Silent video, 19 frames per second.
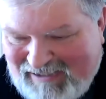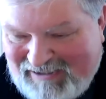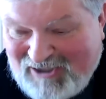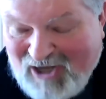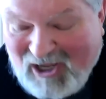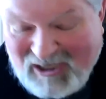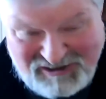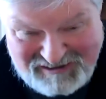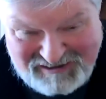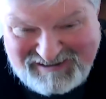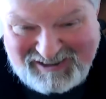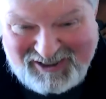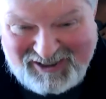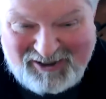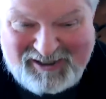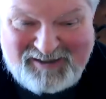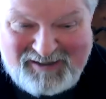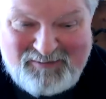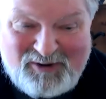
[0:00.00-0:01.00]
not just in our
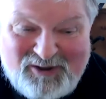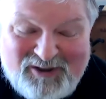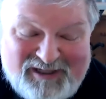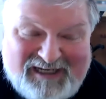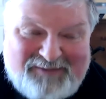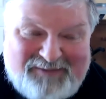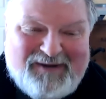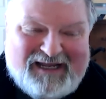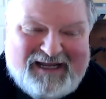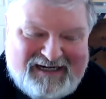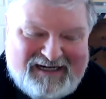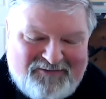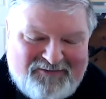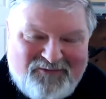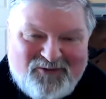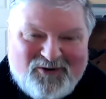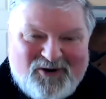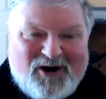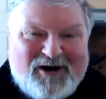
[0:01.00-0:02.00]
community, but
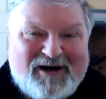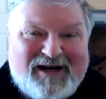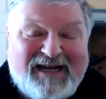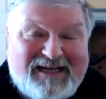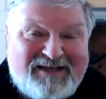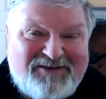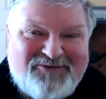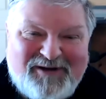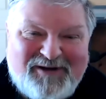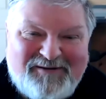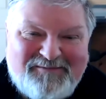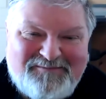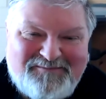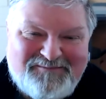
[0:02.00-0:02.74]
for our country.